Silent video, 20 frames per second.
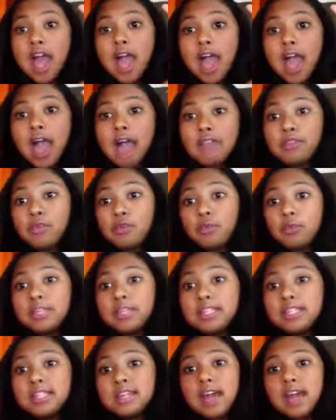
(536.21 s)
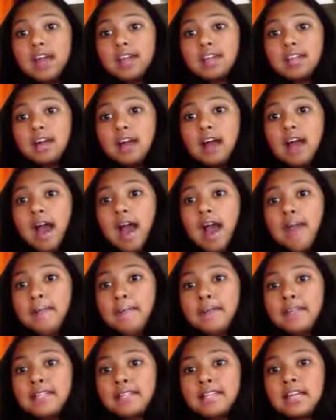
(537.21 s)
And the reason I
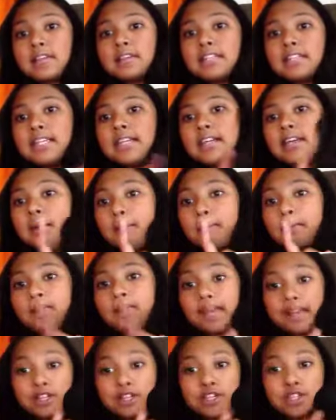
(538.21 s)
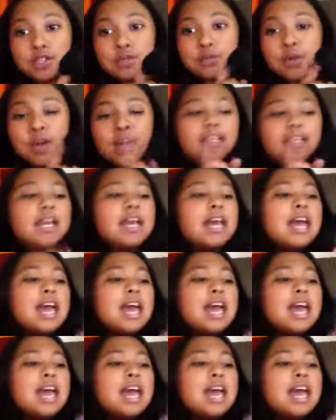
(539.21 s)
picked out the complexion one